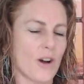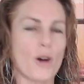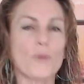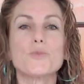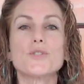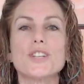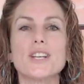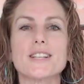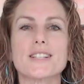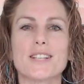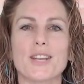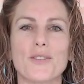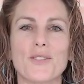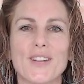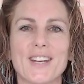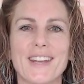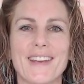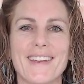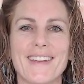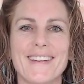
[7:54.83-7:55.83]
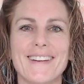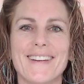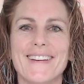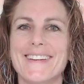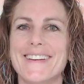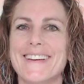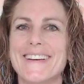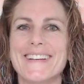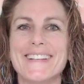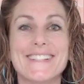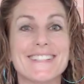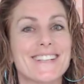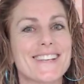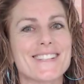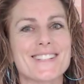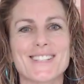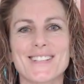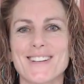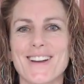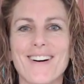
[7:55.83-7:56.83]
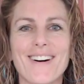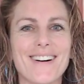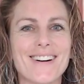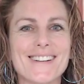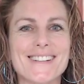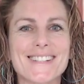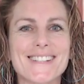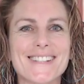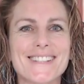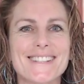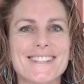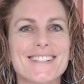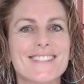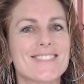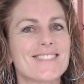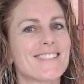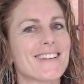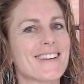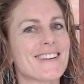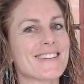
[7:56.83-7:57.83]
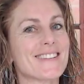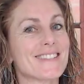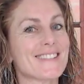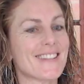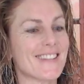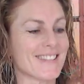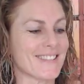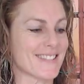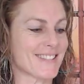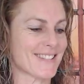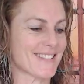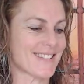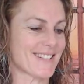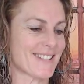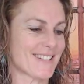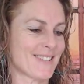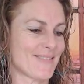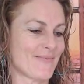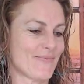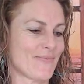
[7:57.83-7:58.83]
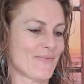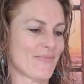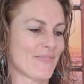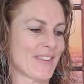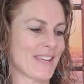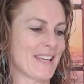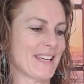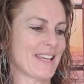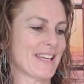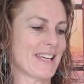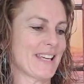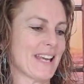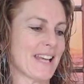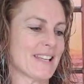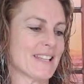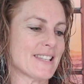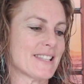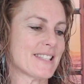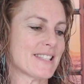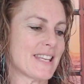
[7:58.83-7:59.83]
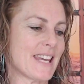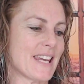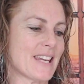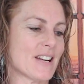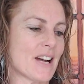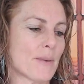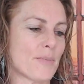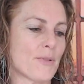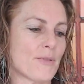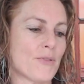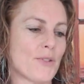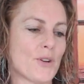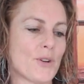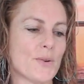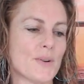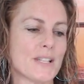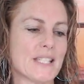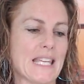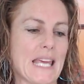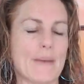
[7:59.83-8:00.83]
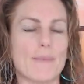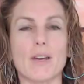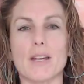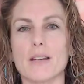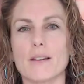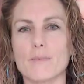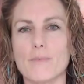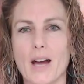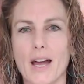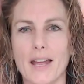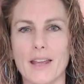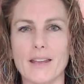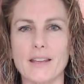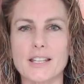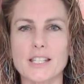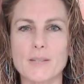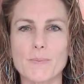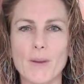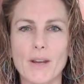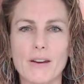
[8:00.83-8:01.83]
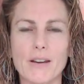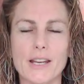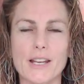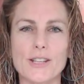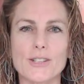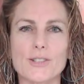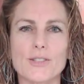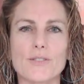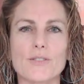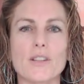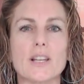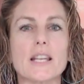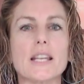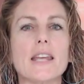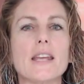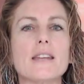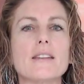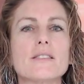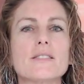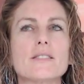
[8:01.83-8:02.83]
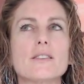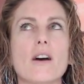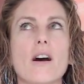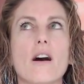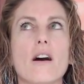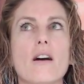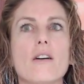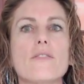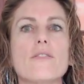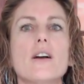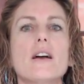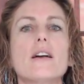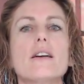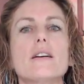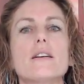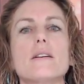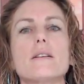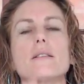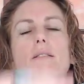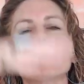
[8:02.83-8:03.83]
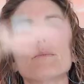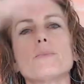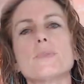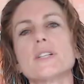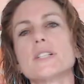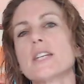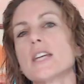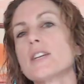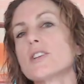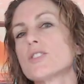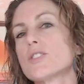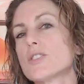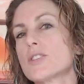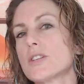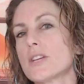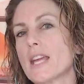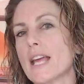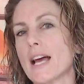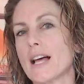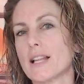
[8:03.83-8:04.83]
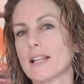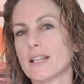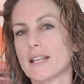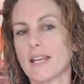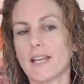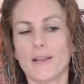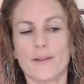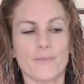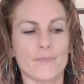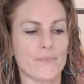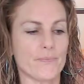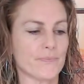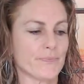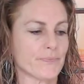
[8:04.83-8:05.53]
Objectivity does not exist. Instead, I prefer to examine my experience through the lens of potentiality.